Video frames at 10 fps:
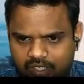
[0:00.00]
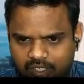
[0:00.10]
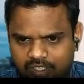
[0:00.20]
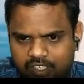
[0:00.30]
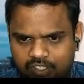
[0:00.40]

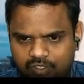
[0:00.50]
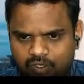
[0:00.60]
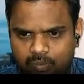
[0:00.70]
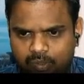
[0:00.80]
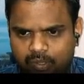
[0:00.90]
And there is a
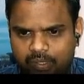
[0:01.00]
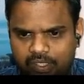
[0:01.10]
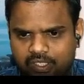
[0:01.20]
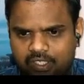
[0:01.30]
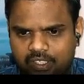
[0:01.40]
Holban
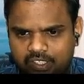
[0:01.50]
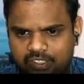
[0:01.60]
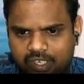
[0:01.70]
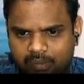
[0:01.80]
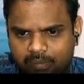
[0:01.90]
method, there is
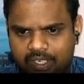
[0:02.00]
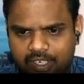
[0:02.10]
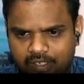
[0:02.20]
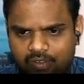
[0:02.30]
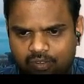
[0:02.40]

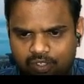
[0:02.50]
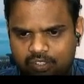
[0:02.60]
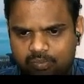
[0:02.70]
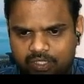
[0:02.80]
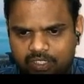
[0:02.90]

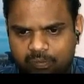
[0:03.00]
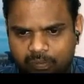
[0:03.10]
Kamerlingh-Onnes method,